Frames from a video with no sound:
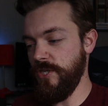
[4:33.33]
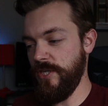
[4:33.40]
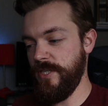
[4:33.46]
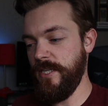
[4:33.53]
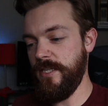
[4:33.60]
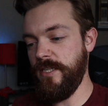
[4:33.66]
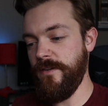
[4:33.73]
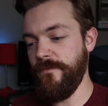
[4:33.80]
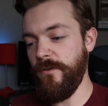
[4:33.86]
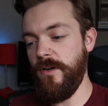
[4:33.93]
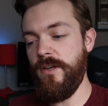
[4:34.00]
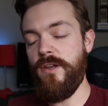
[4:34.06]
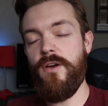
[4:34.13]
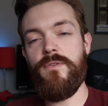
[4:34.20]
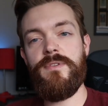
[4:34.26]
just a
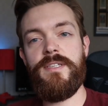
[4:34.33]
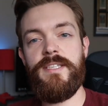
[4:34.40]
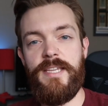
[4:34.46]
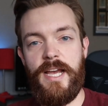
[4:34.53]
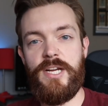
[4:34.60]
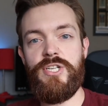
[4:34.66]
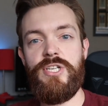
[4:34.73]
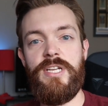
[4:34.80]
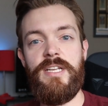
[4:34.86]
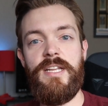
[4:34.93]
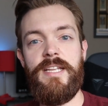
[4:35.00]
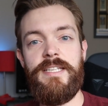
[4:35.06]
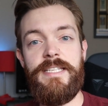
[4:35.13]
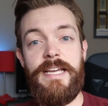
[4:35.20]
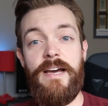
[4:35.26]
different notes section
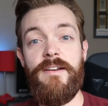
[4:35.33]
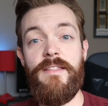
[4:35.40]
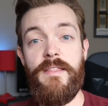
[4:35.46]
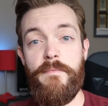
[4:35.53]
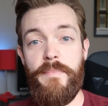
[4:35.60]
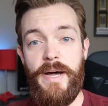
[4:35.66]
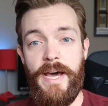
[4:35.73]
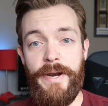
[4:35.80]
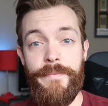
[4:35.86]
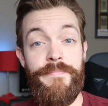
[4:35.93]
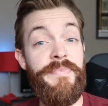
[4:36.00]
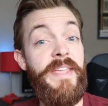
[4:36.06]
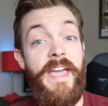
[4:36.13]
down in the bottom.